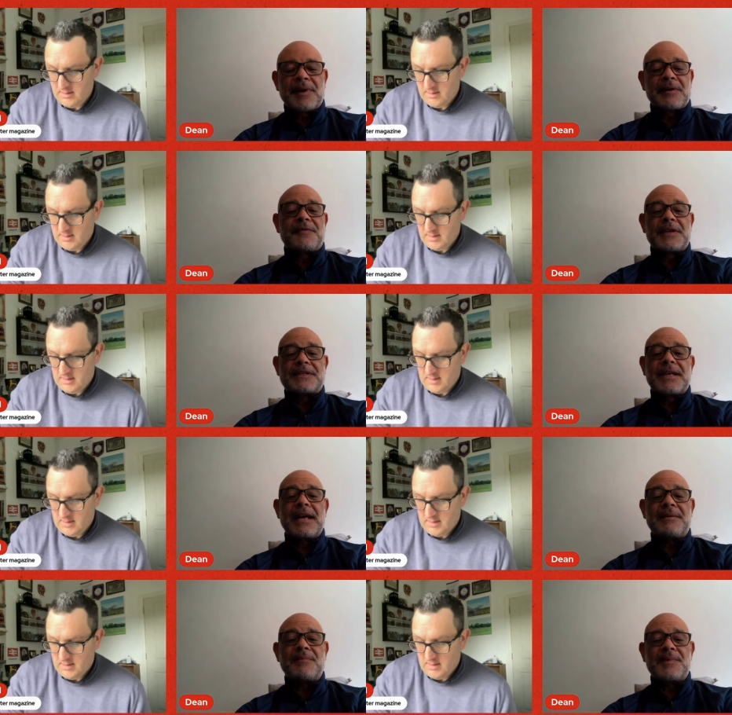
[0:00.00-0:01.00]
Speaker 1: my first
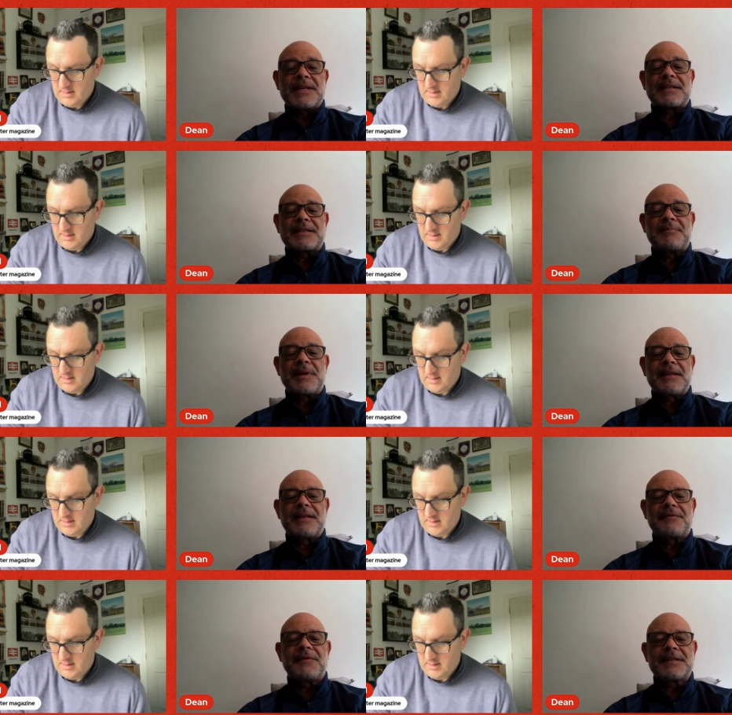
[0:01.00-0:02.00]
game was actually playing
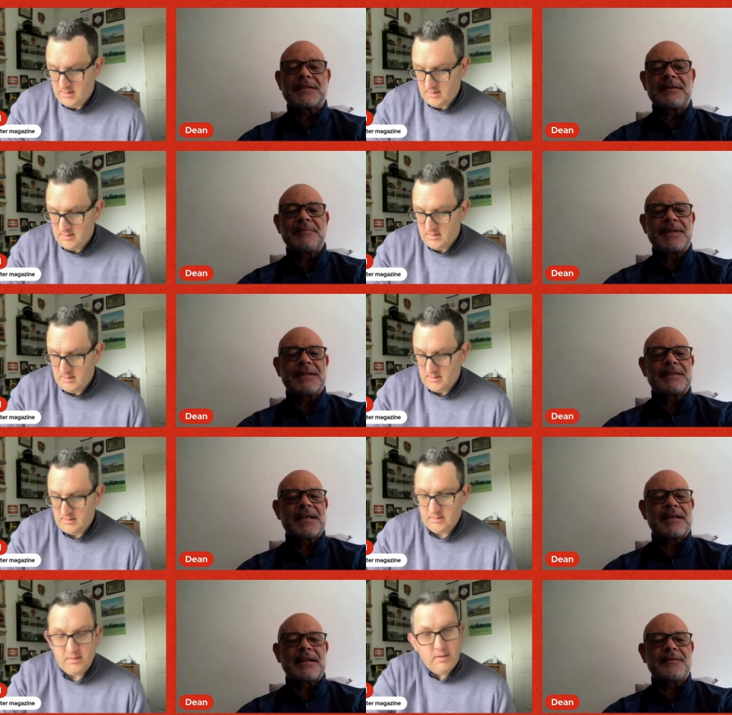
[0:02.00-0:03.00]
in the first team because I
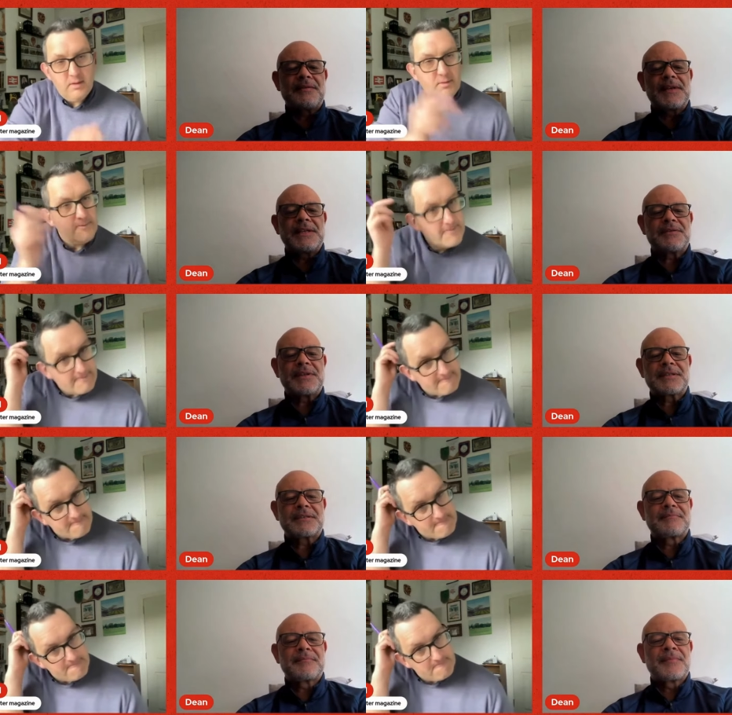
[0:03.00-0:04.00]
had a load of injuries.
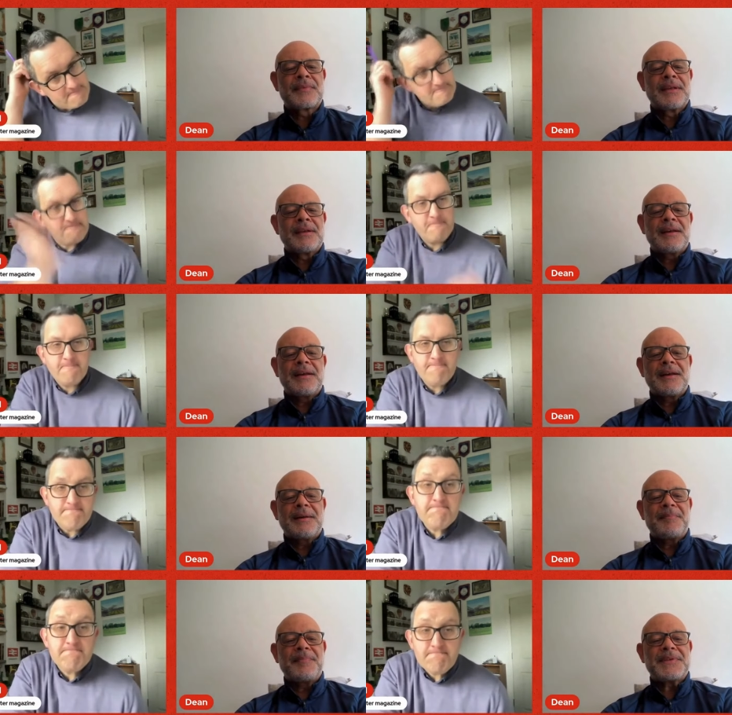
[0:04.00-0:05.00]

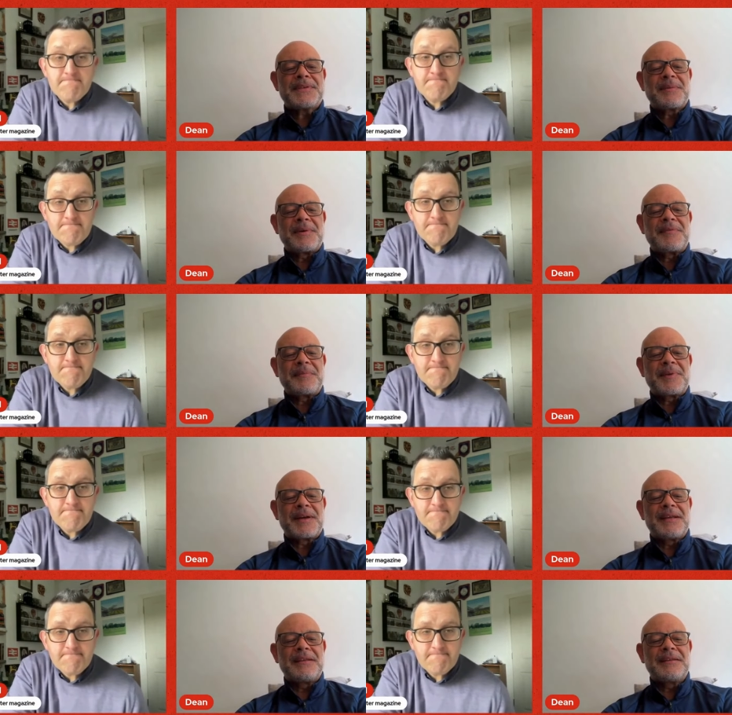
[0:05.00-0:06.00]
Um, so I went from
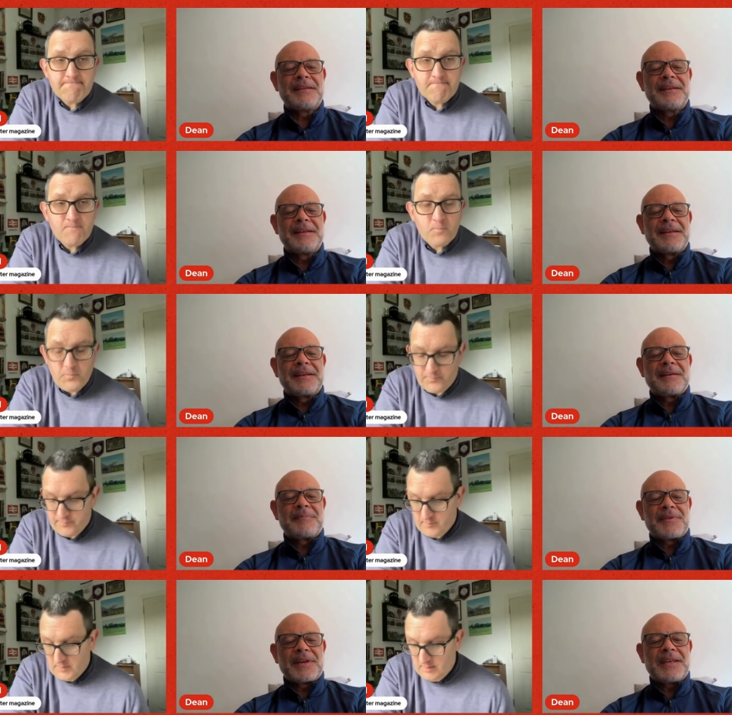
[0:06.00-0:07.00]
playing
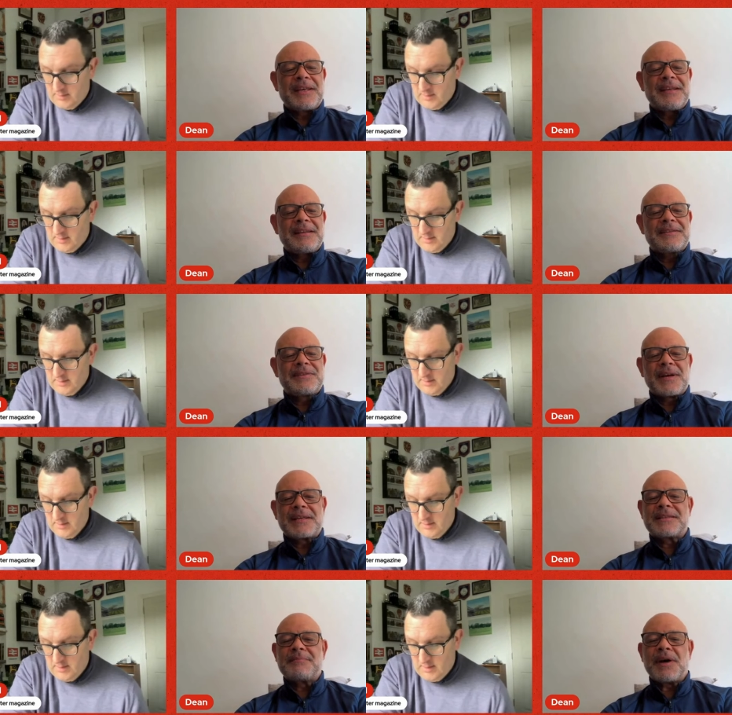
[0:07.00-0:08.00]
club cricket to
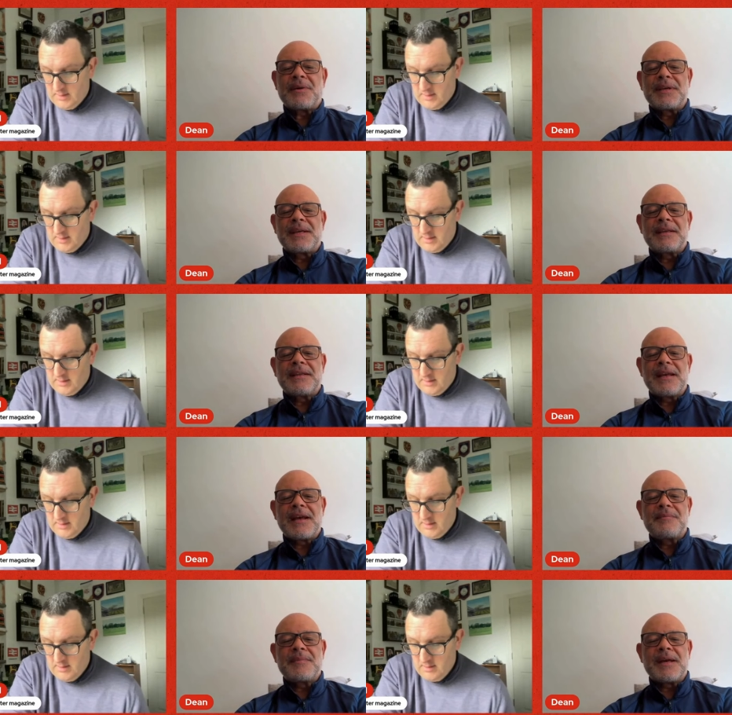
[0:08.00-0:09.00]
actually bowling in the
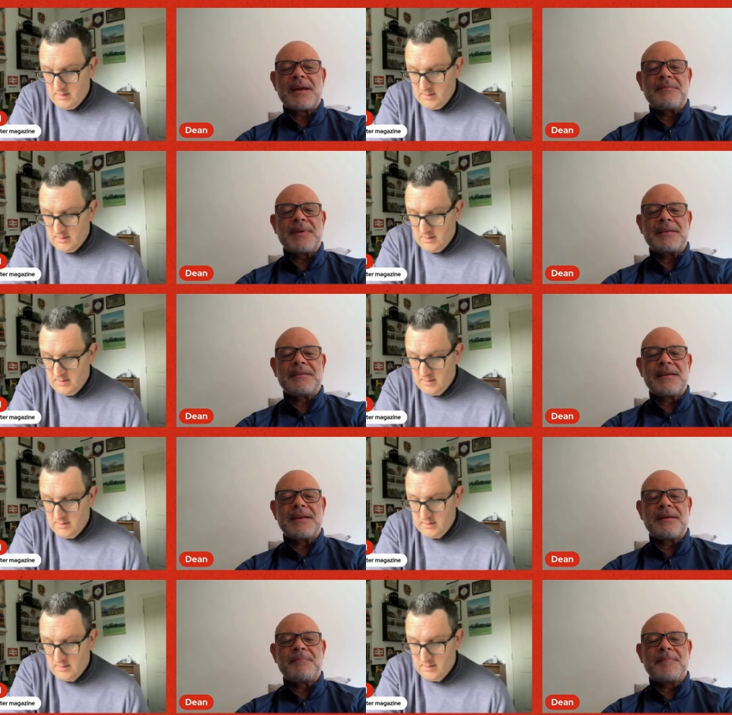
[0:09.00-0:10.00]
op opening
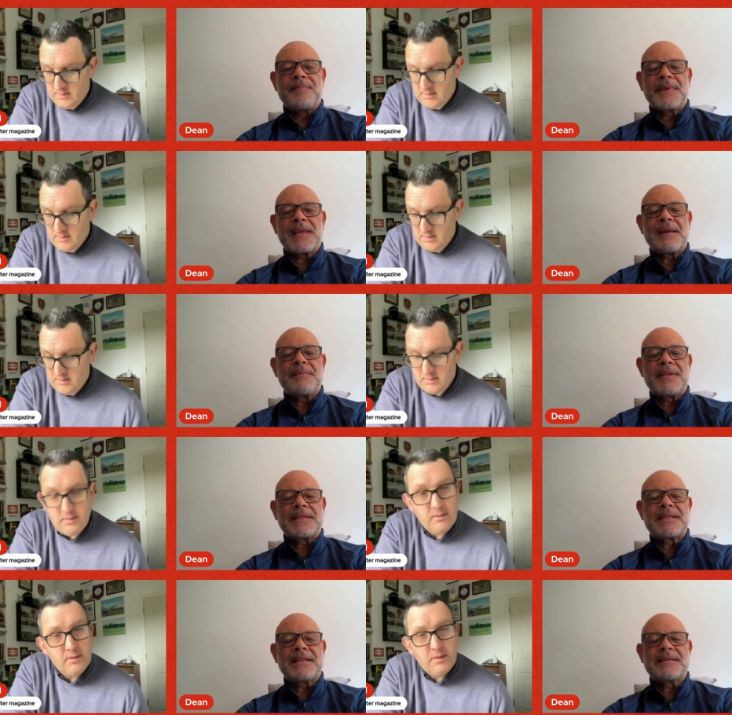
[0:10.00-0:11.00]
um, game of the
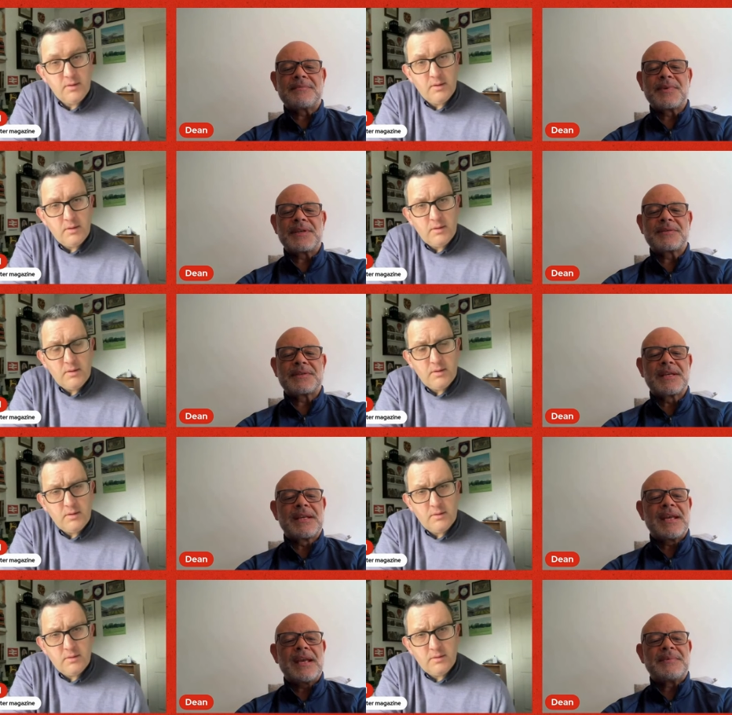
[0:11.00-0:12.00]
season, which was
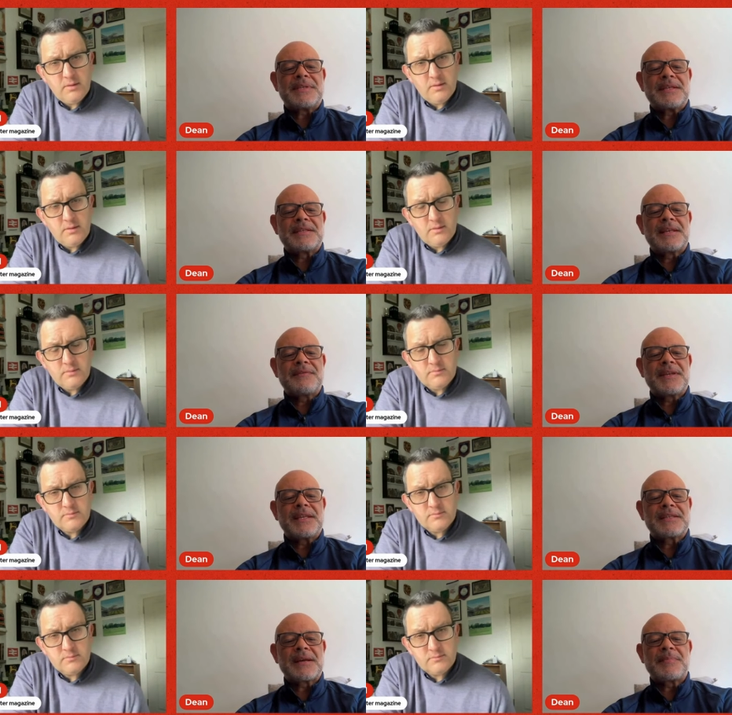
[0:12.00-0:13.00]
MCC v
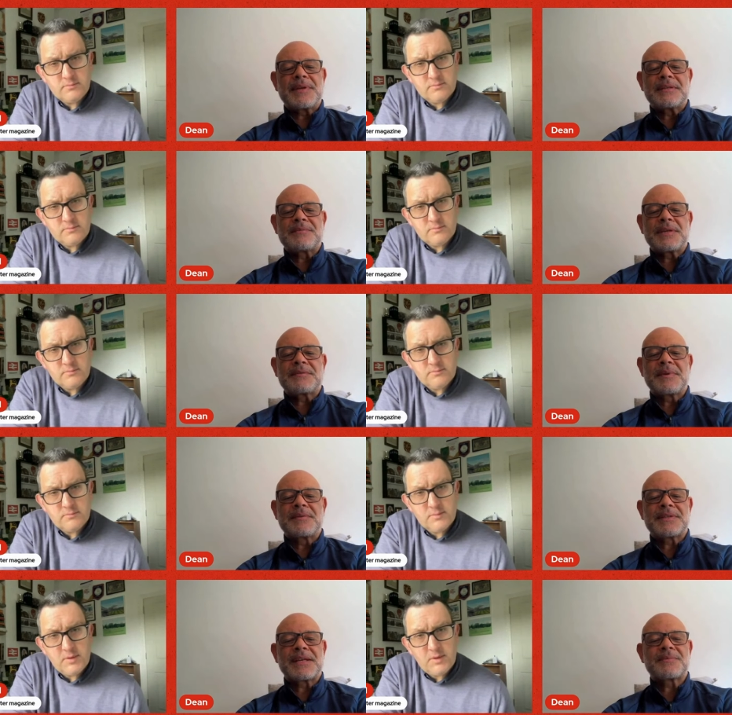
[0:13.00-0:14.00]
the champions, which
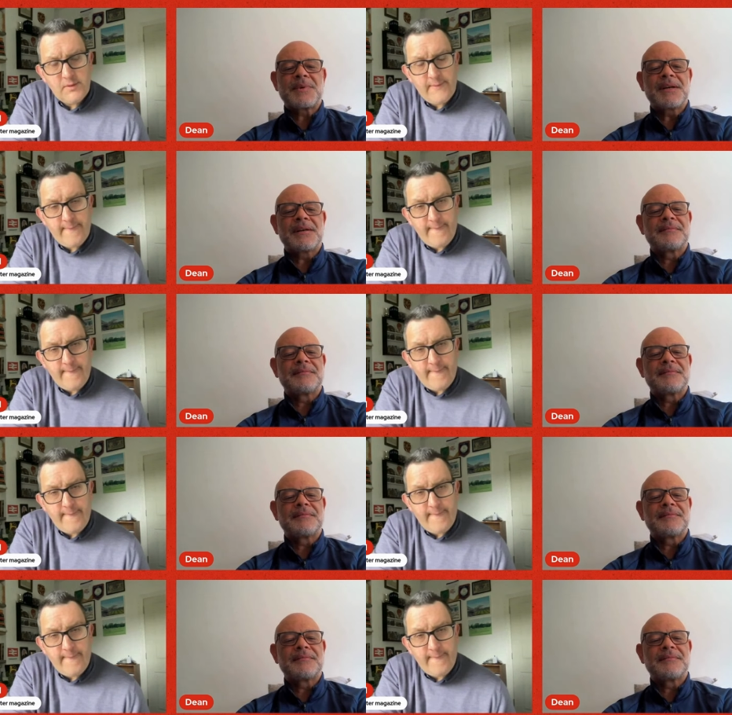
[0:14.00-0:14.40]
Middlesex were.